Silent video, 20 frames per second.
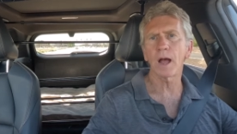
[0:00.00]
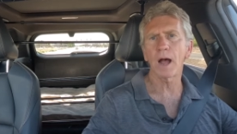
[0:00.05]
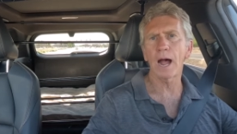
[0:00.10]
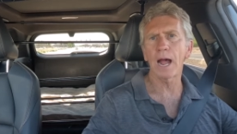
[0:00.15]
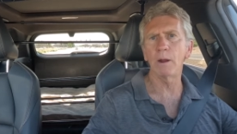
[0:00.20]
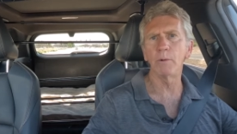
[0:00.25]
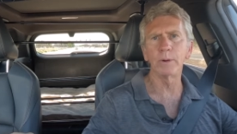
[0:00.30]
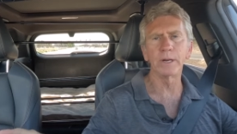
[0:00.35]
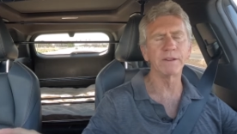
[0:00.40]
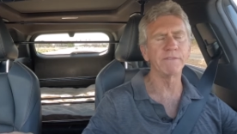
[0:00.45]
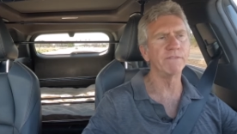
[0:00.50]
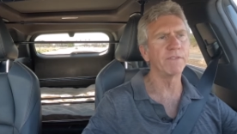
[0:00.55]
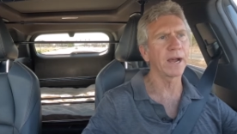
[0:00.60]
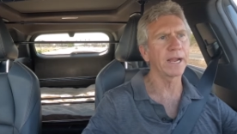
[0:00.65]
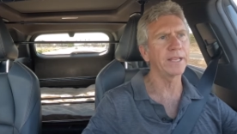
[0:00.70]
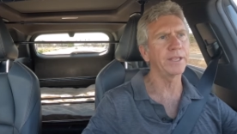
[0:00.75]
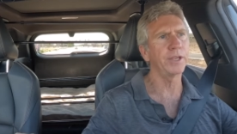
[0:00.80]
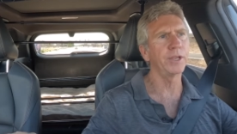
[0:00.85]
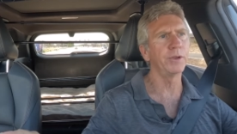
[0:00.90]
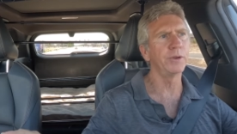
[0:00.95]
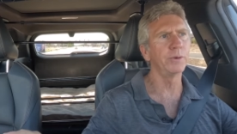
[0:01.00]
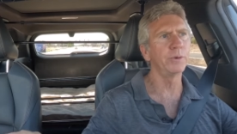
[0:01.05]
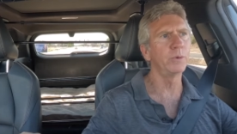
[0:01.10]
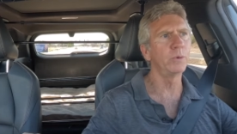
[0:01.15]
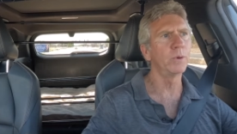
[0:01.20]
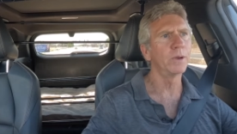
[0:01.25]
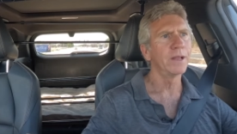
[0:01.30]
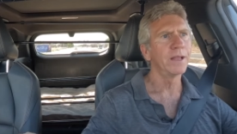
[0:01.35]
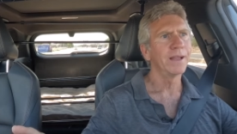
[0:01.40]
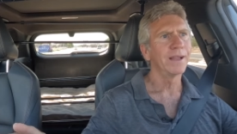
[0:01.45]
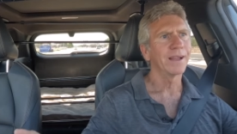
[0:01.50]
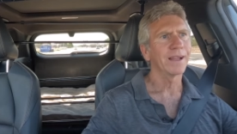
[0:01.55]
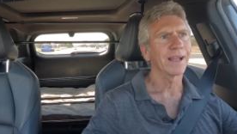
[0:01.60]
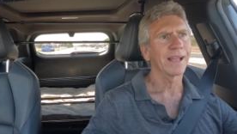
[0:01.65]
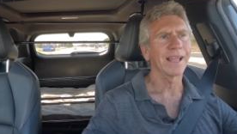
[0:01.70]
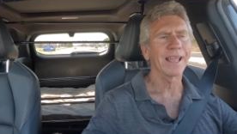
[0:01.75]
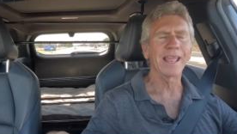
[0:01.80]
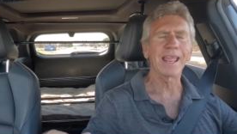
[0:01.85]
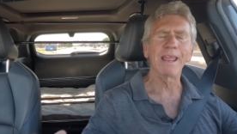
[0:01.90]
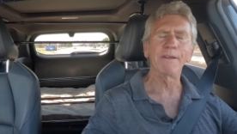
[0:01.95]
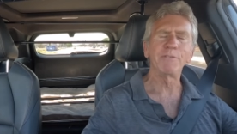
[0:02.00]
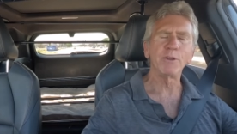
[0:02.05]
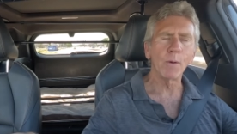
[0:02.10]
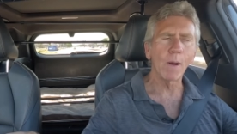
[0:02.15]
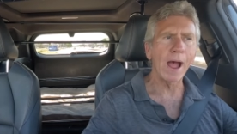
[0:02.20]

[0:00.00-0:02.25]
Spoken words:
I would invite you, if you